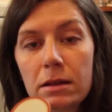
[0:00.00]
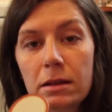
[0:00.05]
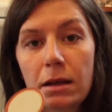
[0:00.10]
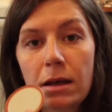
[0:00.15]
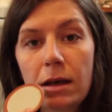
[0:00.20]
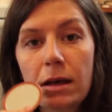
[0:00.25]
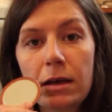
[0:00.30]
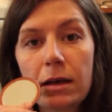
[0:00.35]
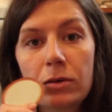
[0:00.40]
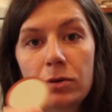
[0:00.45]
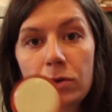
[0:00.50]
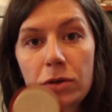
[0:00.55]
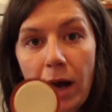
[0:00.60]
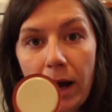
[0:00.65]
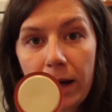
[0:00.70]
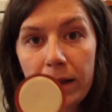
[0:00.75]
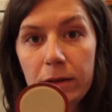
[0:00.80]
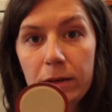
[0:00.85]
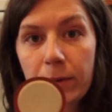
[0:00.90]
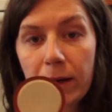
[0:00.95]
they
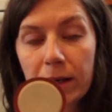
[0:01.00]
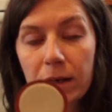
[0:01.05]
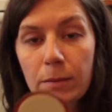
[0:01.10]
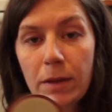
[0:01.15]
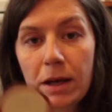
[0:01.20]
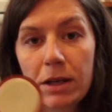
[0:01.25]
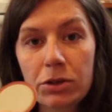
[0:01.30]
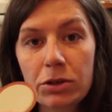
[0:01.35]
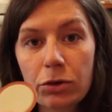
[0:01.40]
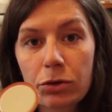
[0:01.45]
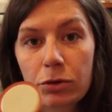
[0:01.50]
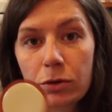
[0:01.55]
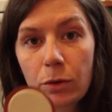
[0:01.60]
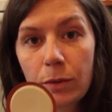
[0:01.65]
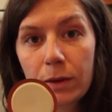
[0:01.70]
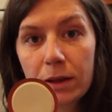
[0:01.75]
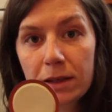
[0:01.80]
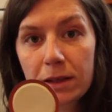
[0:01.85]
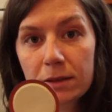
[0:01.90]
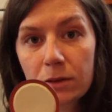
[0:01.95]
highly recommend
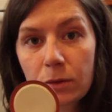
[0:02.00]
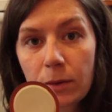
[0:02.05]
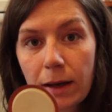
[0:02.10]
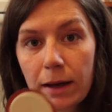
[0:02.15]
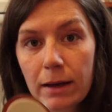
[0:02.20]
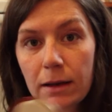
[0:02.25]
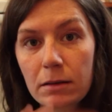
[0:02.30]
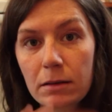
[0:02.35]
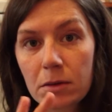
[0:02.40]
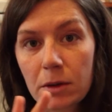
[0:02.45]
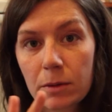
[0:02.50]
throwing this away